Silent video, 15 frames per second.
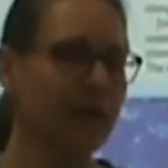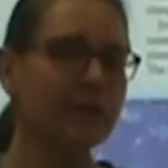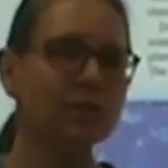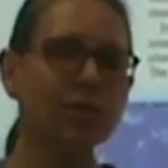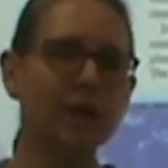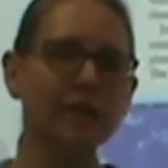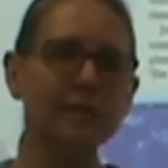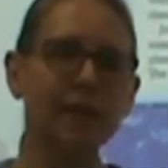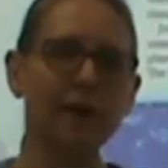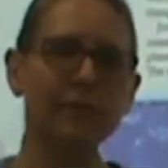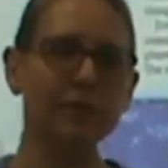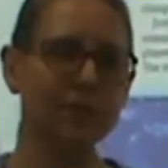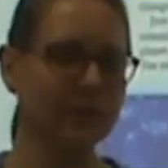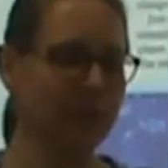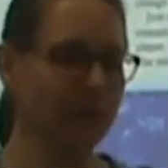Just
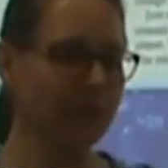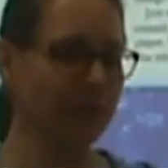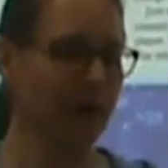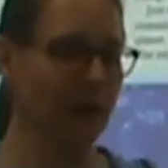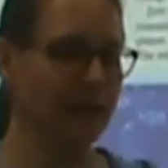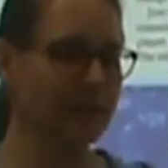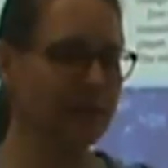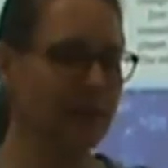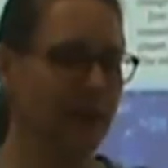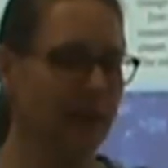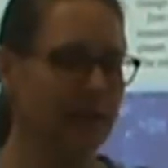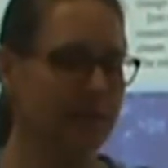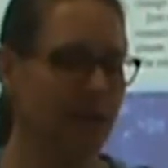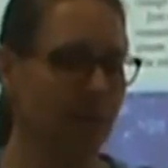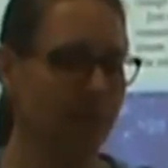after sunrise,
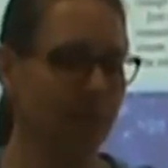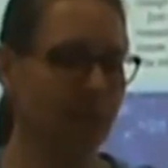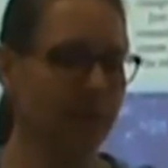Temba